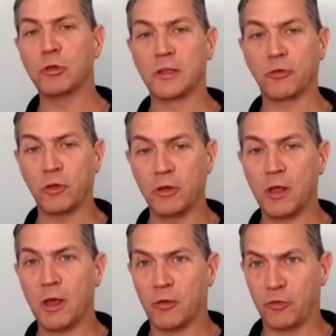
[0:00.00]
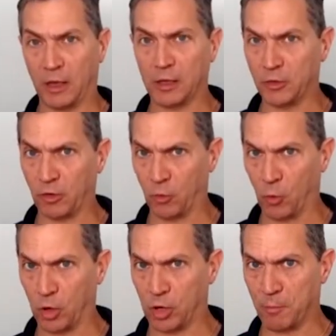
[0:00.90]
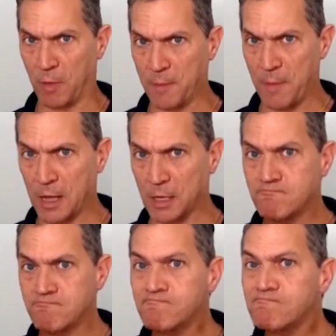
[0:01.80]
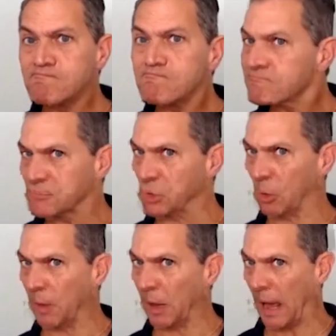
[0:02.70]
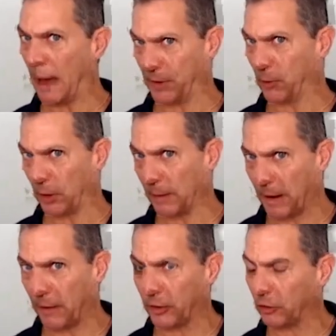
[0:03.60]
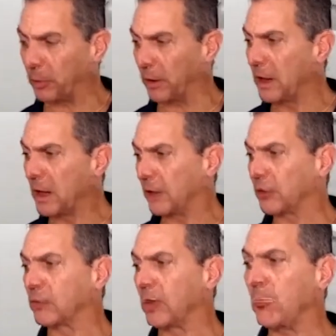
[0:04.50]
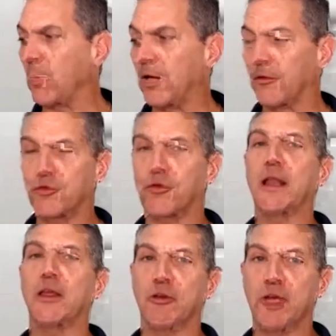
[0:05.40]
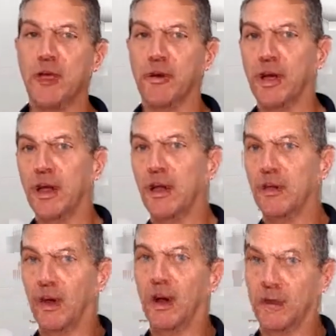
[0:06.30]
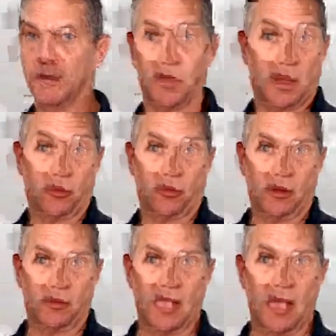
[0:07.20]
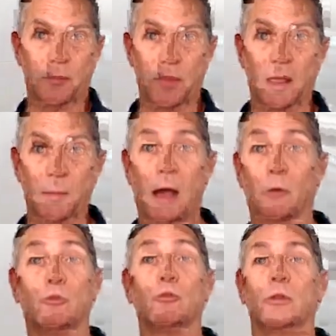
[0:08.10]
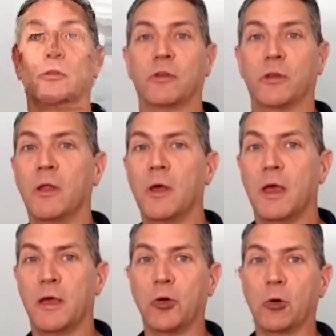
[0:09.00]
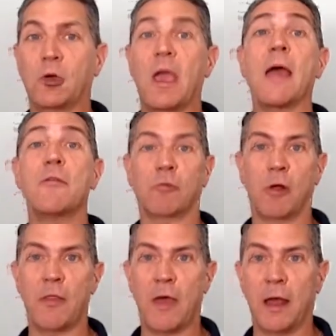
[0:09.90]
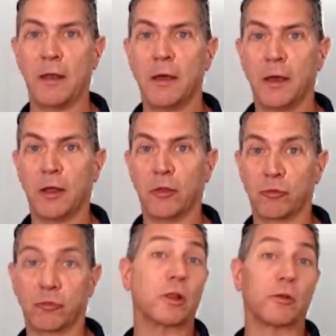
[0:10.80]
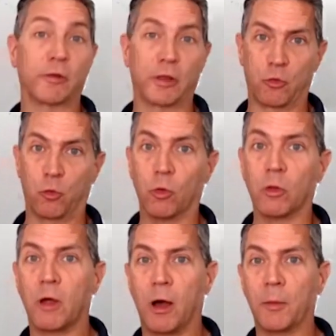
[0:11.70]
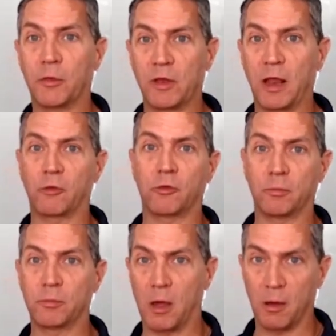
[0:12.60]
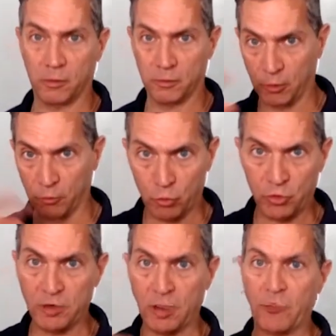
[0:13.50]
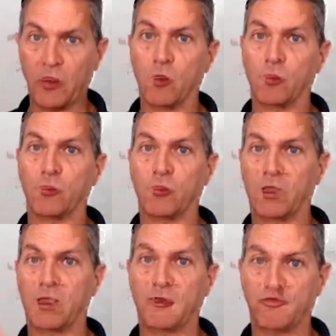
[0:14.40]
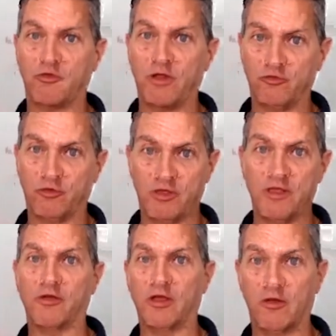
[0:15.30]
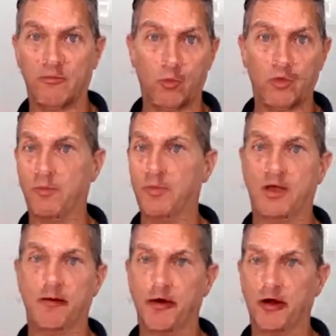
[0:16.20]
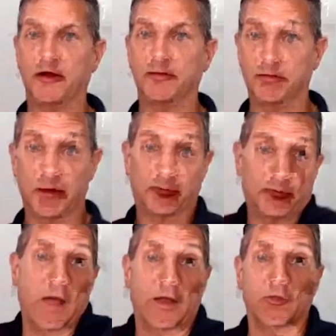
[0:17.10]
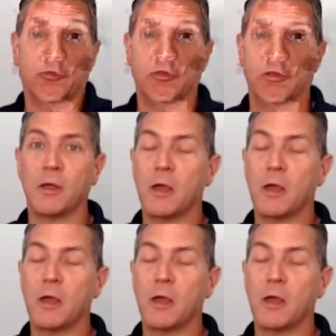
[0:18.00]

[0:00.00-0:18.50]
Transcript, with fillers: How to Listen. Sadly, it doesn't work on my Mac, so I'm not happy with, about this, but it's a great way of training your hearing. And it's a, as the, the app name, How to Listen. If you can run that, it is really, really cool. Um, it's an excellent uh, little routine that they go through that kind of trains your hearing on what to pick up on and, and how to listen.